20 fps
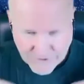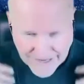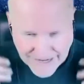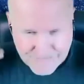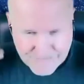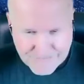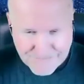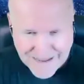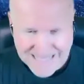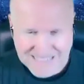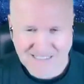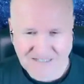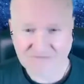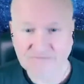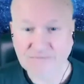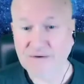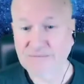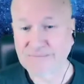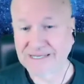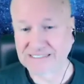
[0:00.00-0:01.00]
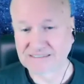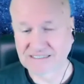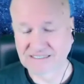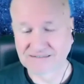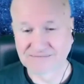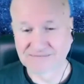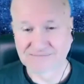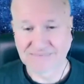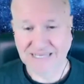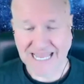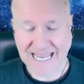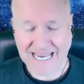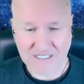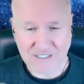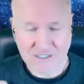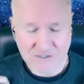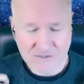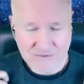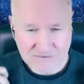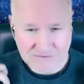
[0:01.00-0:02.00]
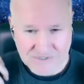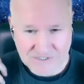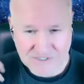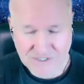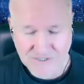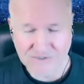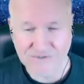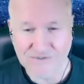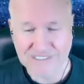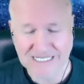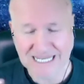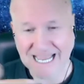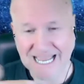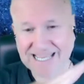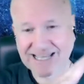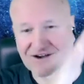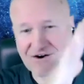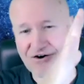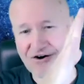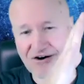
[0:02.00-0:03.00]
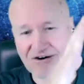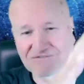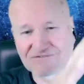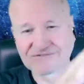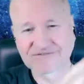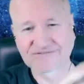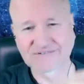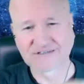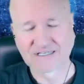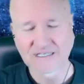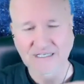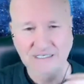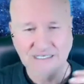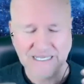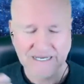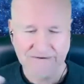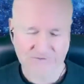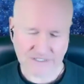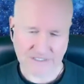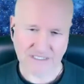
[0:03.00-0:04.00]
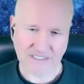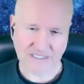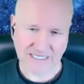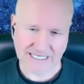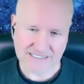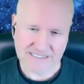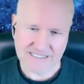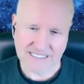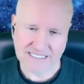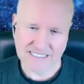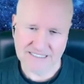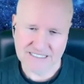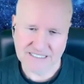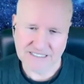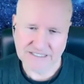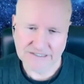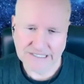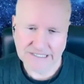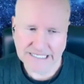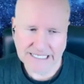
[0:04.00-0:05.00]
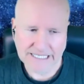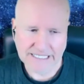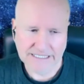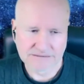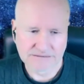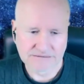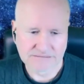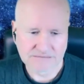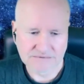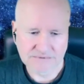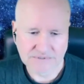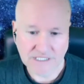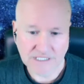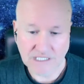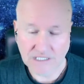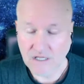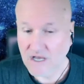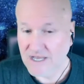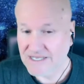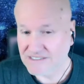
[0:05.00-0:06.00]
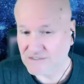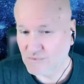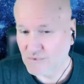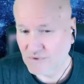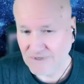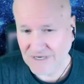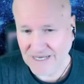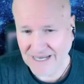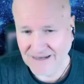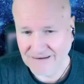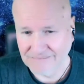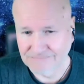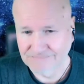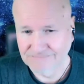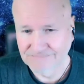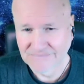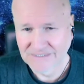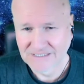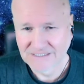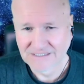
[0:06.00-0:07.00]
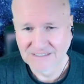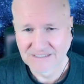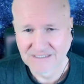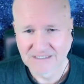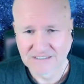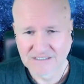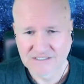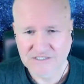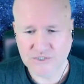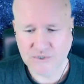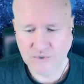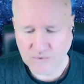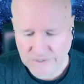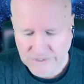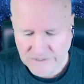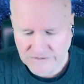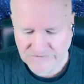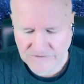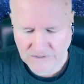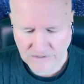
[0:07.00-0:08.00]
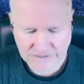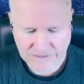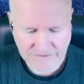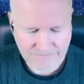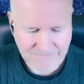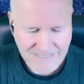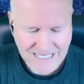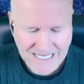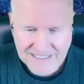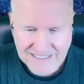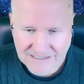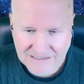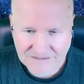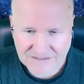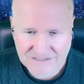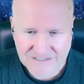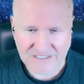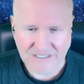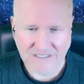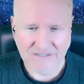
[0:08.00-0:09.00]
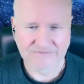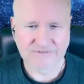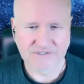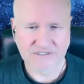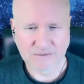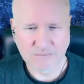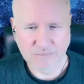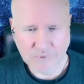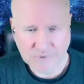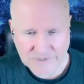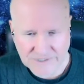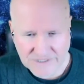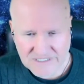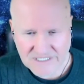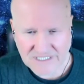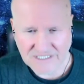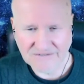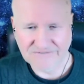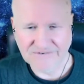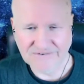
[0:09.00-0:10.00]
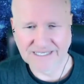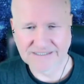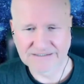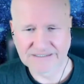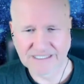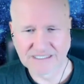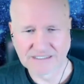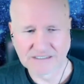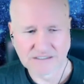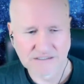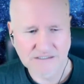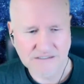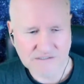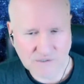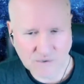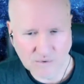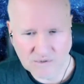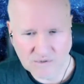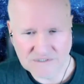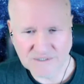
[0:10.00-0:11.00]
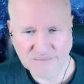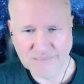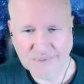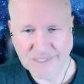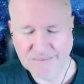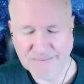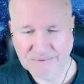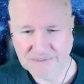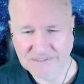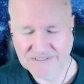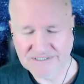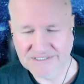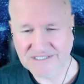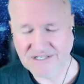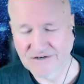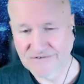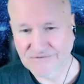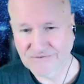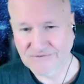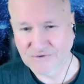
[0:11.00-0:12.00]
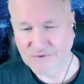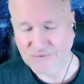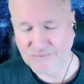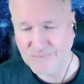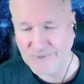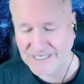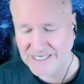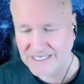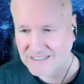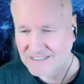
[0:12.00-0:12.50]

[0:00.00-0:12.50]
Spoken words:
massive momentum and you do take off, everything gets easier and the clients will come. Sure, you've got to market yourself. You've got to put yourself out there. You've got to talk to people and so forth. But